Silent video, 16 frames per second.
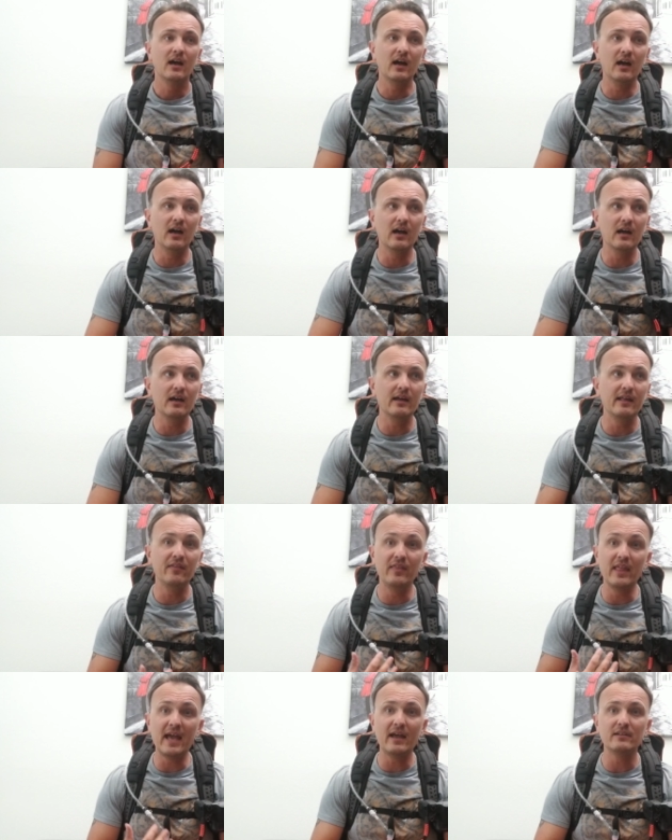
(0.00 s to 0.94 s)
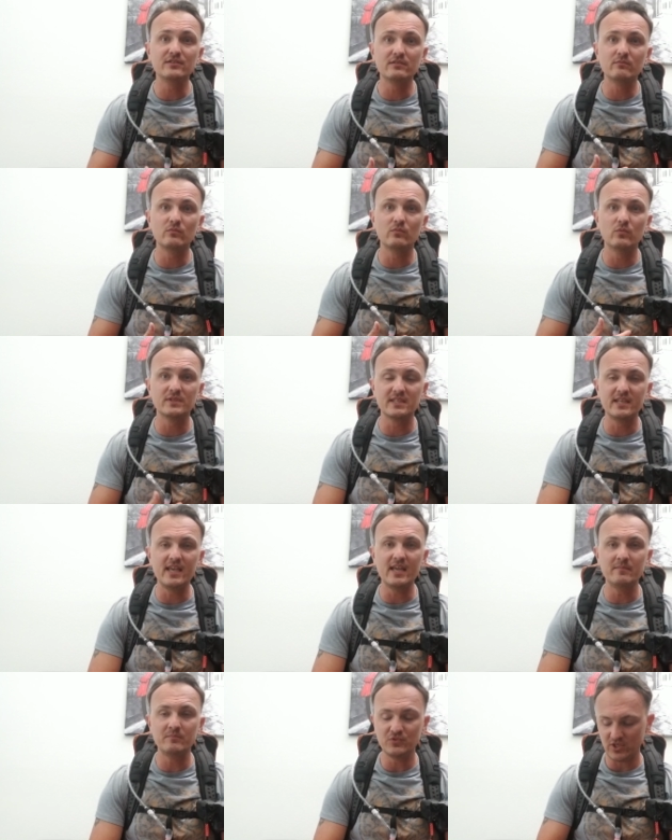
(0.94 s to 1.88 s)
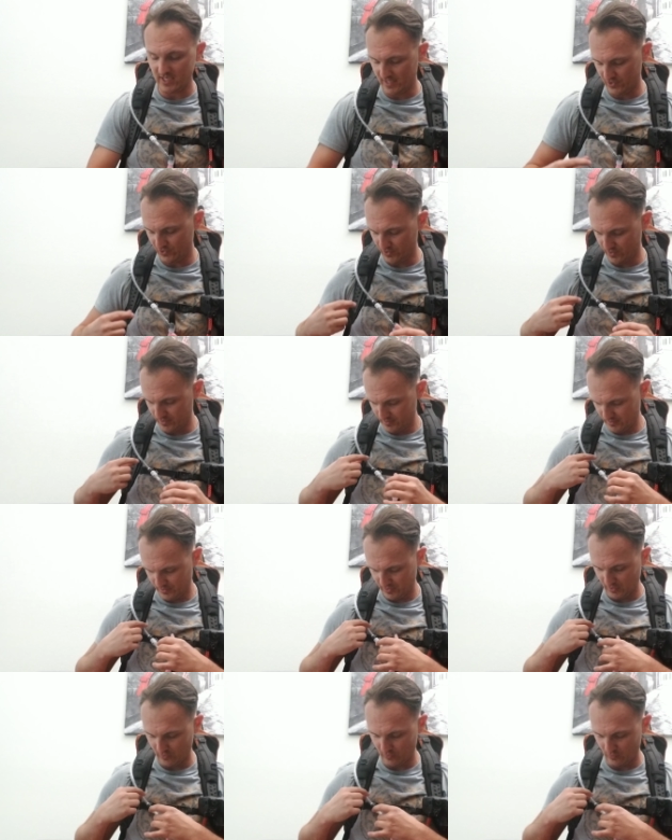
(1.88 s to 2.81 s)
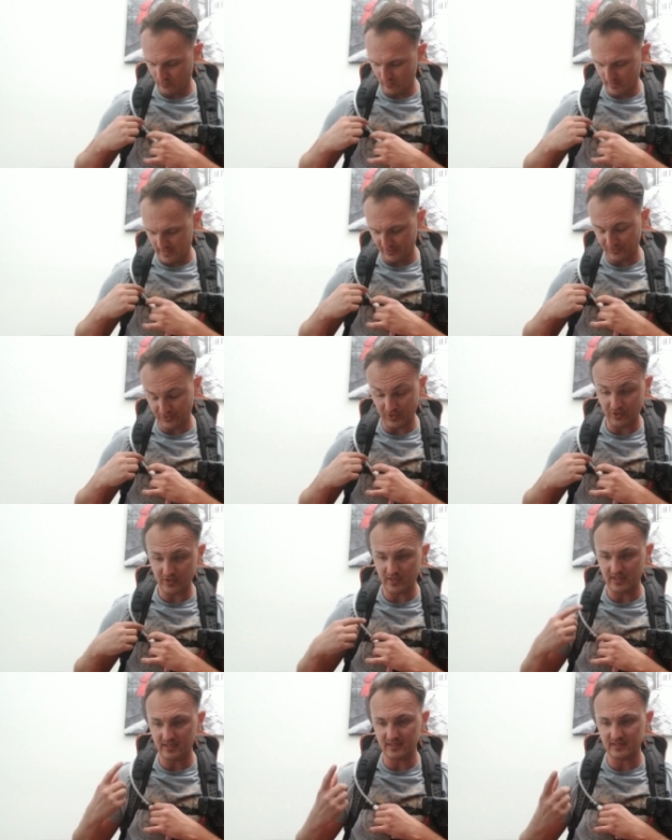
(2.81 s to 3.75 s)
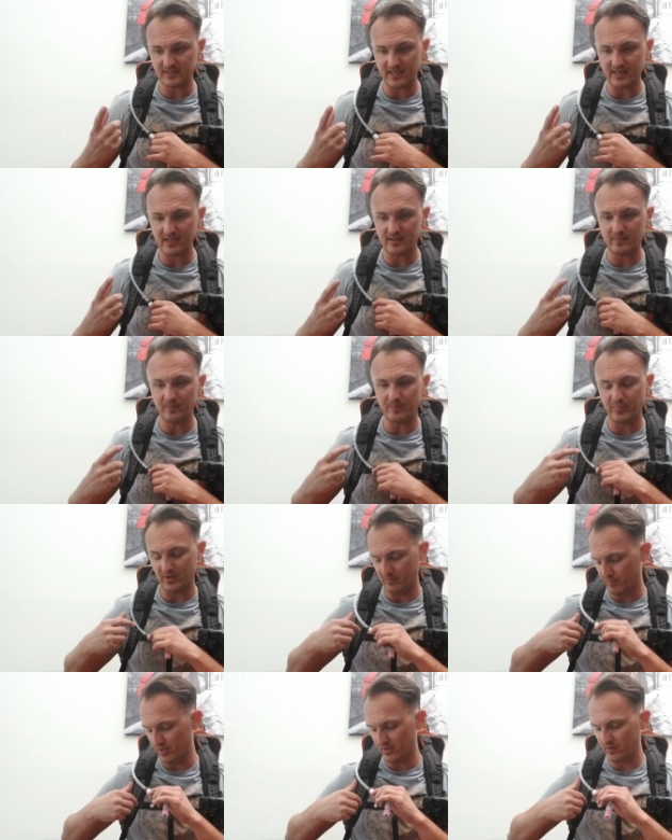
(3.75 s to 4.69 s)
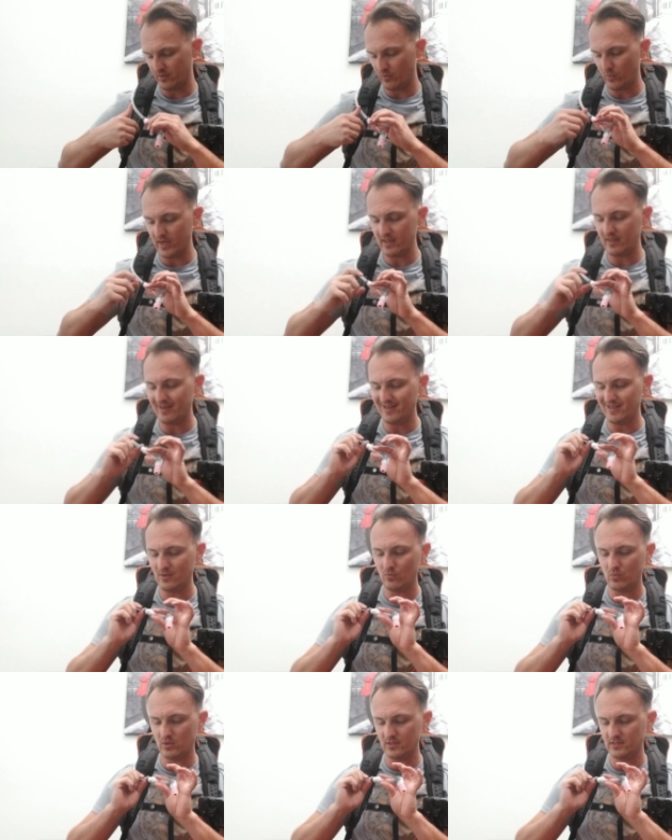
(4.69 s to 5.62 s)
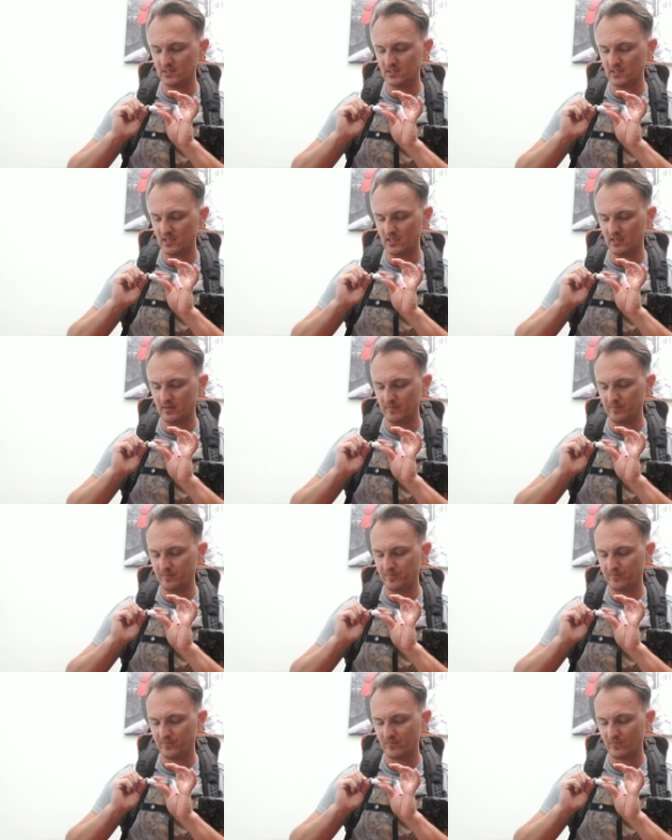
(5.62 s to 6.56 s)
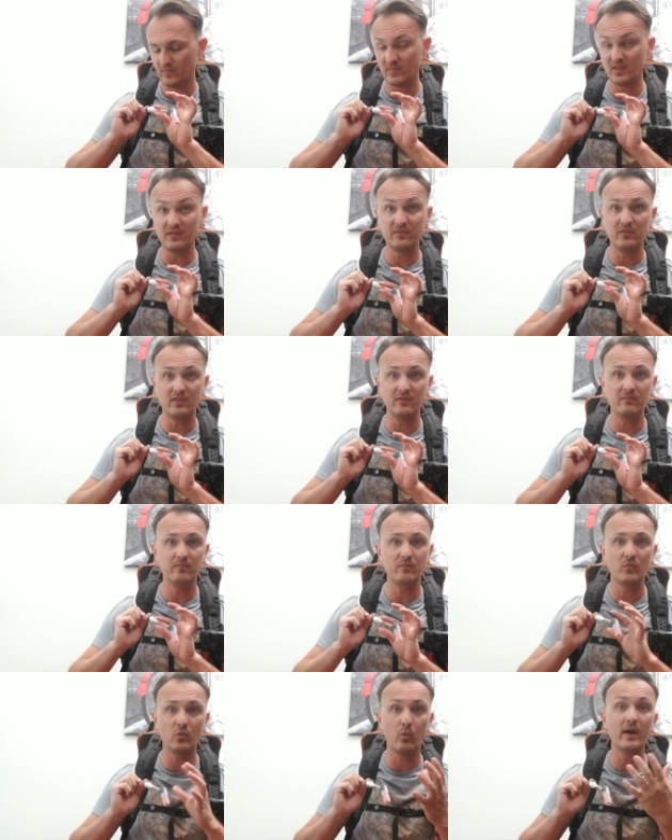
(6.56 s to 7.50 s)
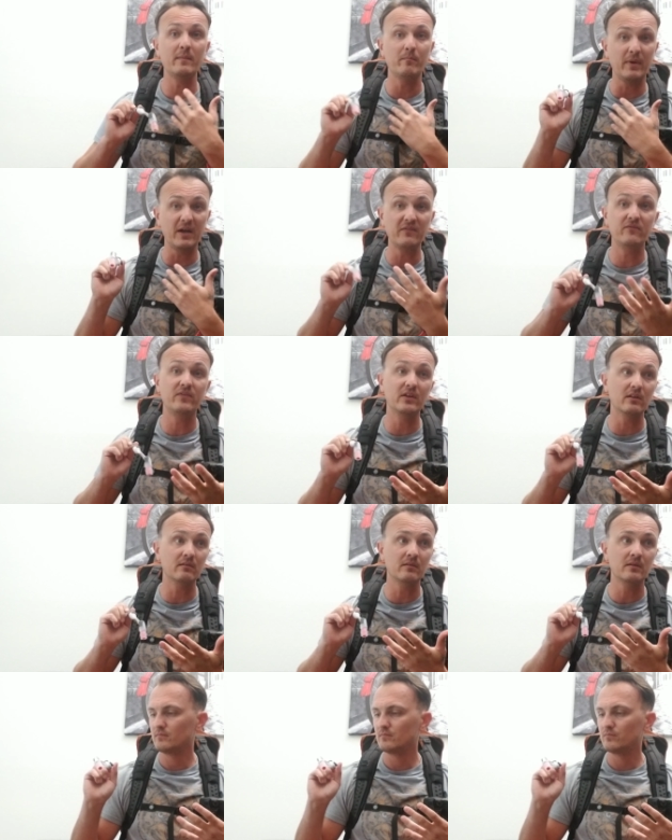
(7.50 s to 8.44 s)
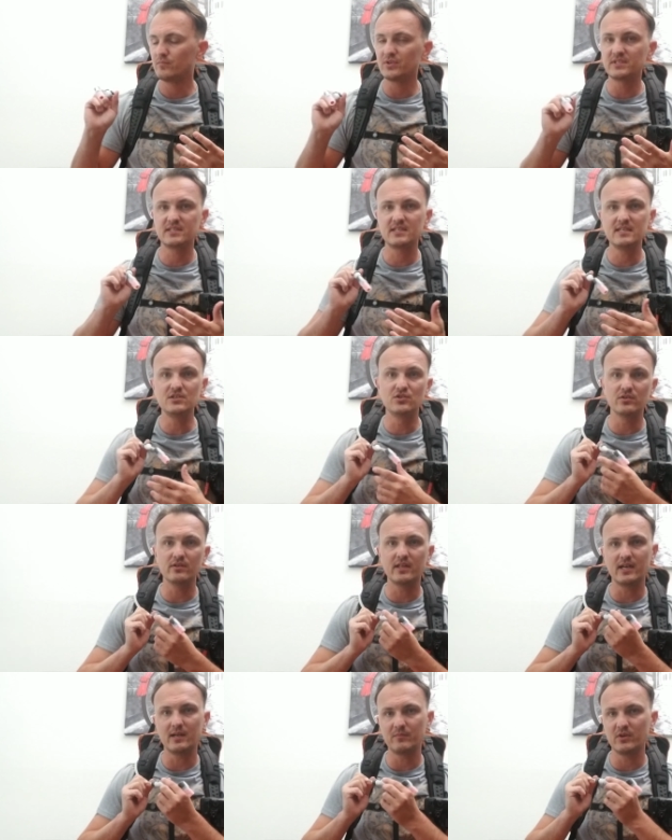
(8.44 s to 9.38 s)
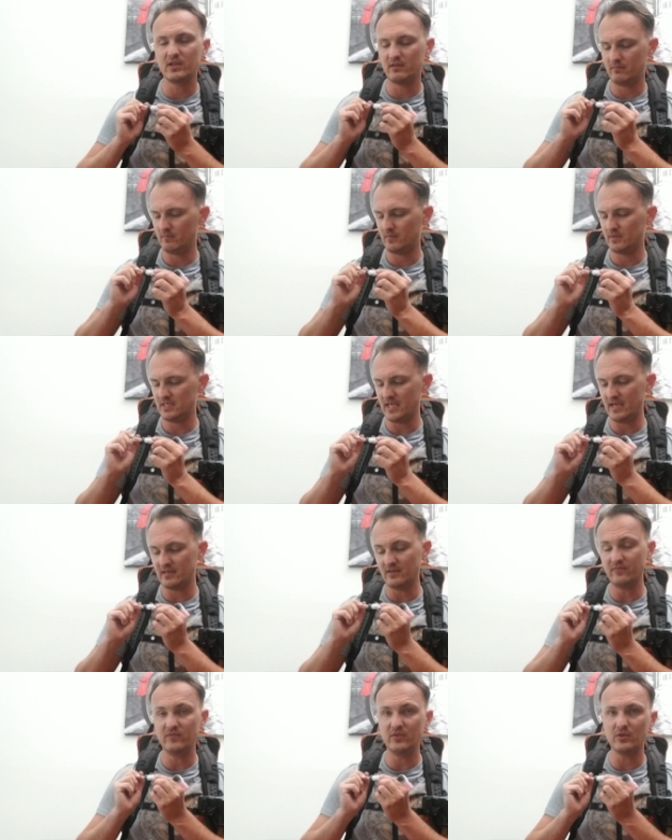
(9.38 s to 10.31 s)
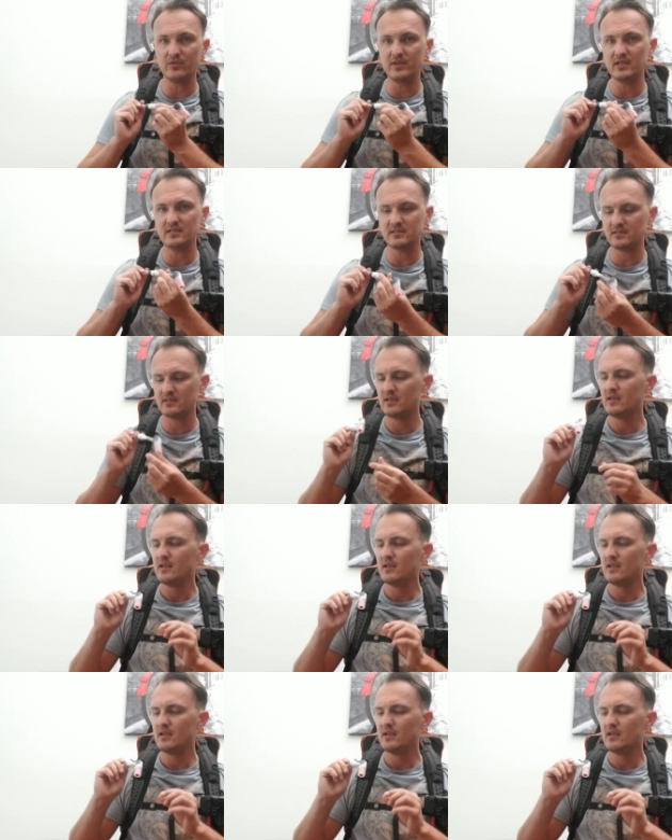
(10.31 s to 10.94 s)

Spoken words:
and that was a game changer. So I'll show you in a second, but part of the way that it was, the way my fill procedure that I'm going to take to fill this,